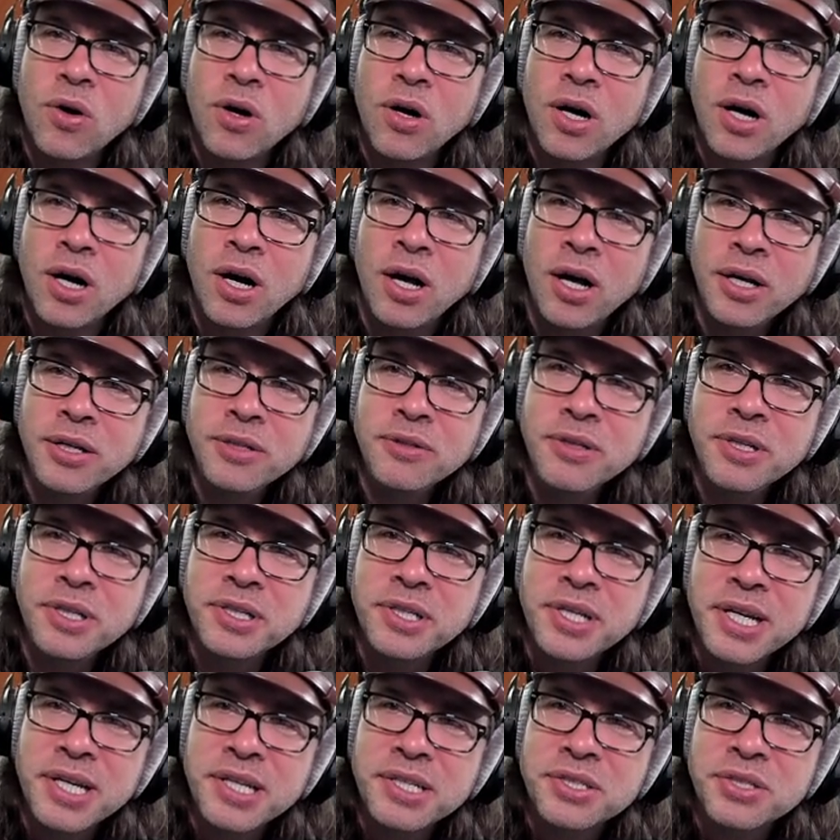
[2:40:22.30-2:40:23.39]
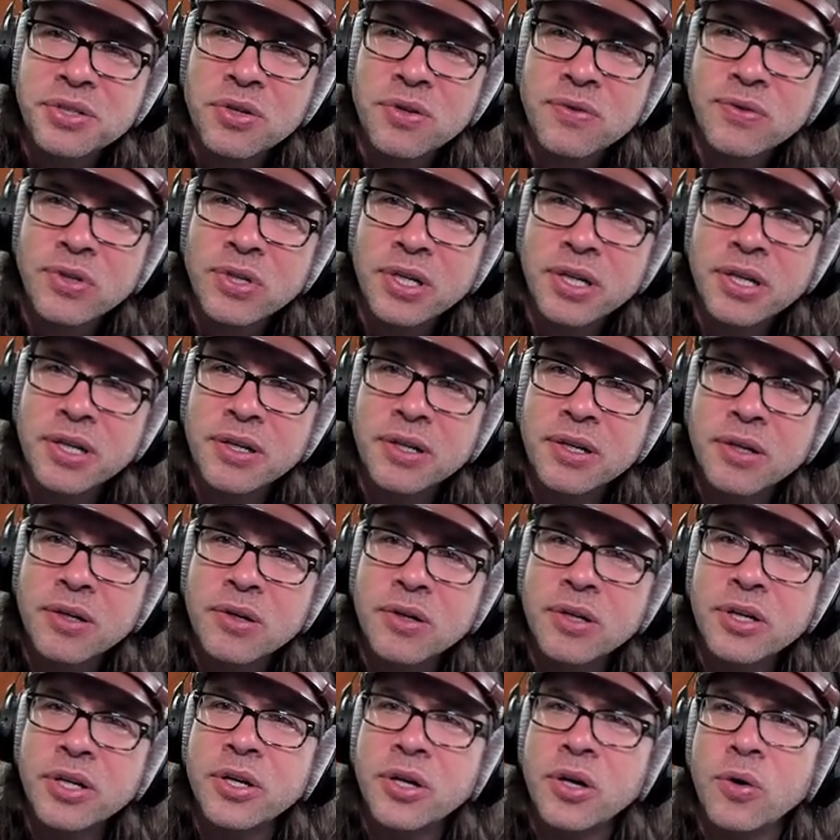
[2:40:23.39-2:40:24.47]
100 days over,
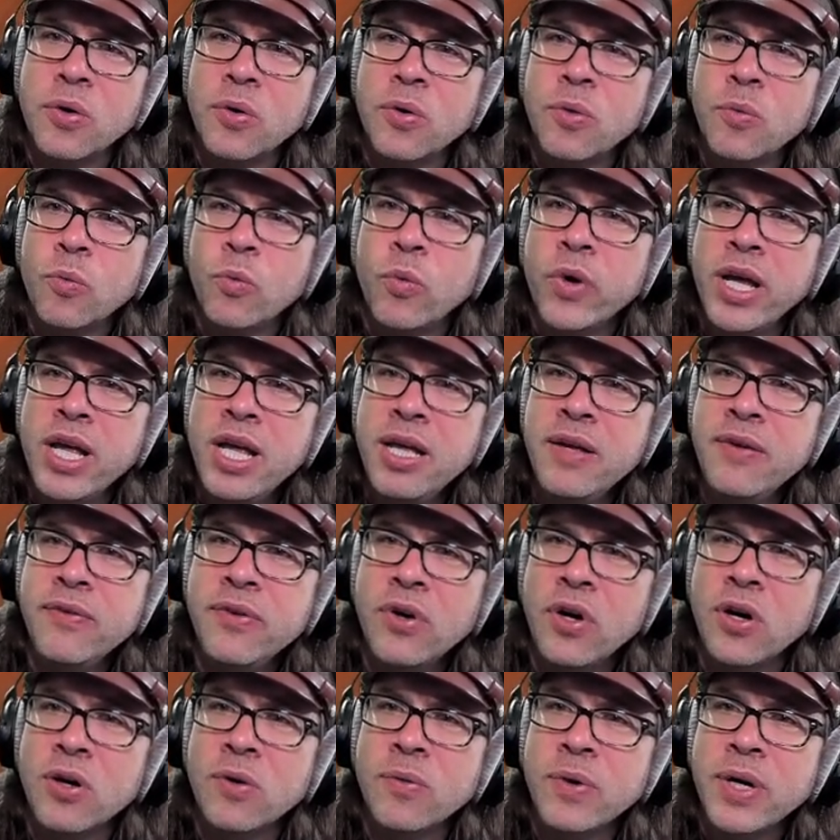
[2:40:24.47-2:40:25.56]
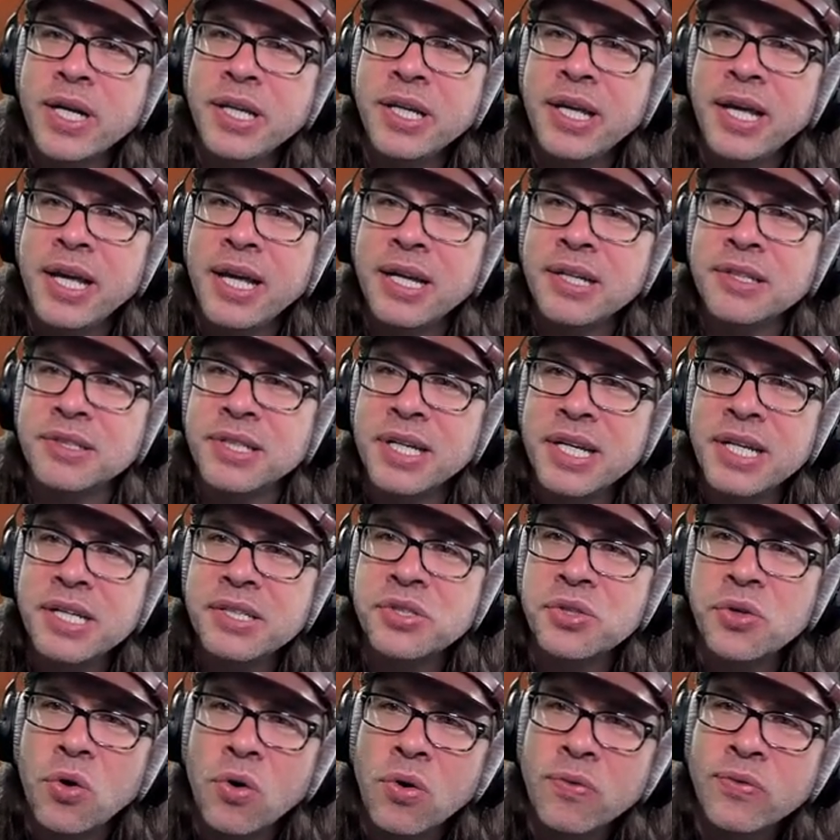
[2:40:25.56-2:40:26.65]
or no, Wave already had days
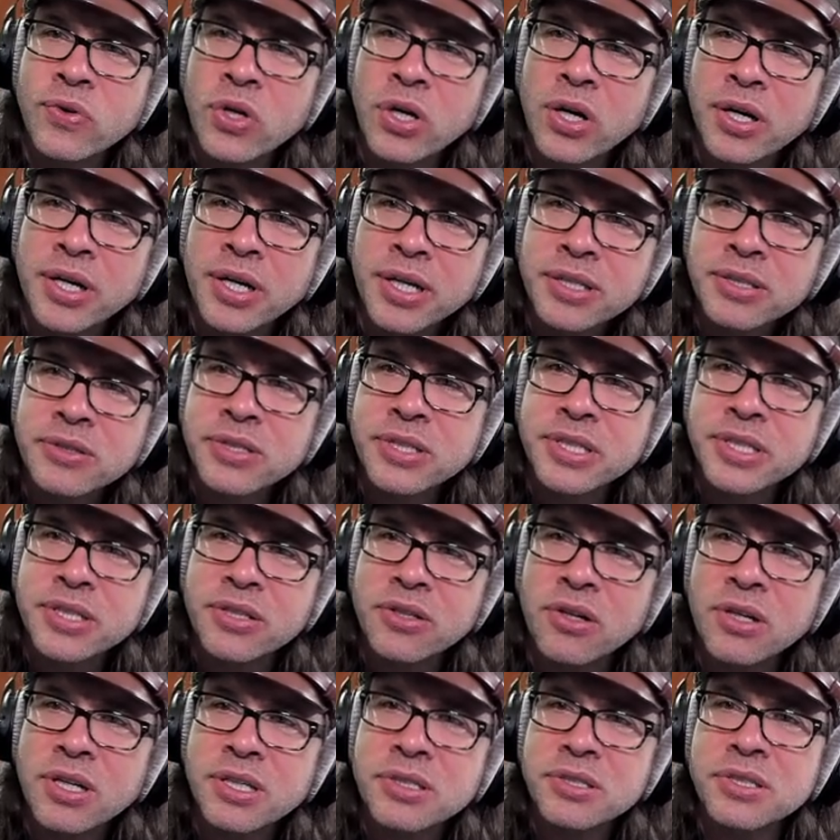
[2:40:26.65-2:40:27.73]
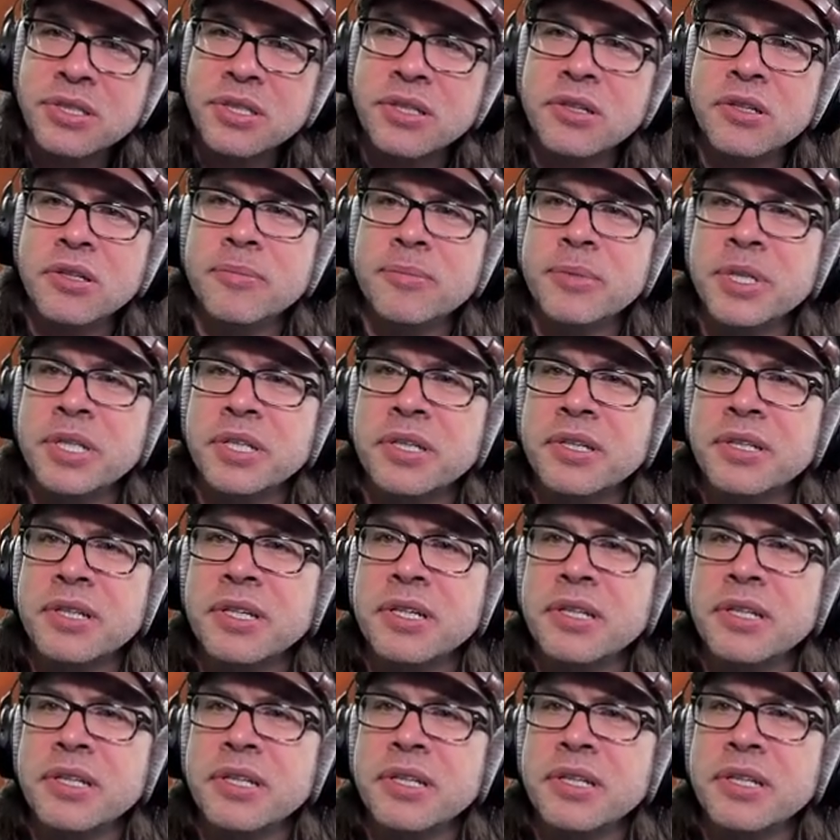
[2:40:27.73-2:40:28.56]
over 100 in Arkansas. Oh my God.